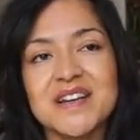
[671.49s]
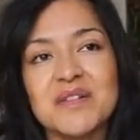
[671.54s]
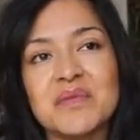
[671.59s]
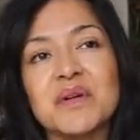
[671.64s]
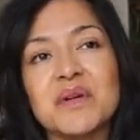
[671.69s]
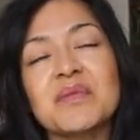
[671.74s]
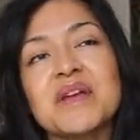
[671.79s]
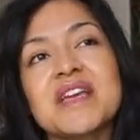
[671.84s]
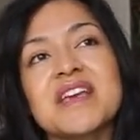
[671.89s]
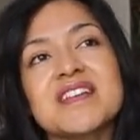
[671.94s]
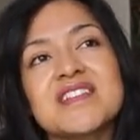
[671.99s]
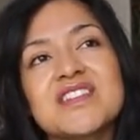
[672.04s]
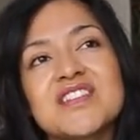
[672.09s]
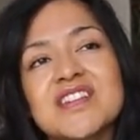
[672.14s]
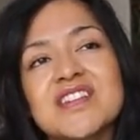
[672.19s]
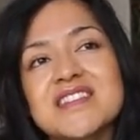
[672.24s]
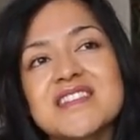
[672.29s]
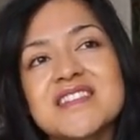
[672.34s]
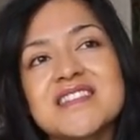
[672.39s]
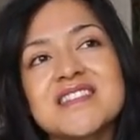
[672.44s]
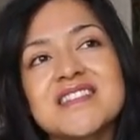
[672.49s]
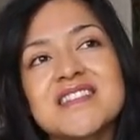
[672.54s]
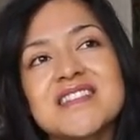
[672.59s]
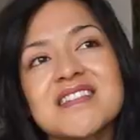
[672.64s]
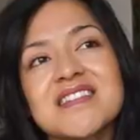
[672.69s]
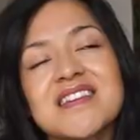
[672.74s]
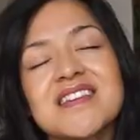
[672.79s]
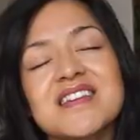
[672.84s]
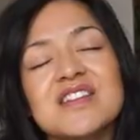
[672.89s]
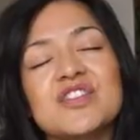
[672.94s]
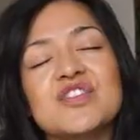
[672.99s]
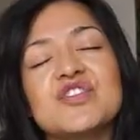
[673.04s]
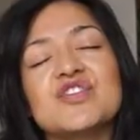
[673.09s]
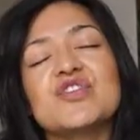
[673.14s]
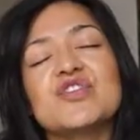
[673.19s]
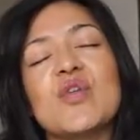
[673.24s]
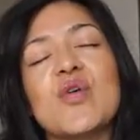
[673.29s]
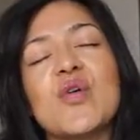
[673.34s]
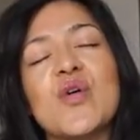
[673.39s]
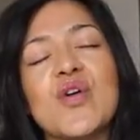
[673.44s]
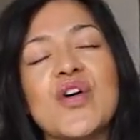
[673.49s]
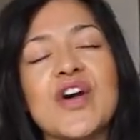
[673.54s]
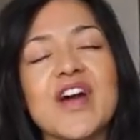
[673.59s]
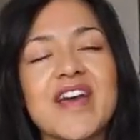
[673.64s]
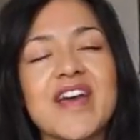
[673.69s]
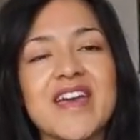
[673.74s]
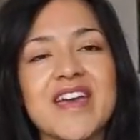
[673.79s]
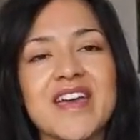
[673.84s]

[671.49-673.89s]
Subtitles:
when we can just enjoy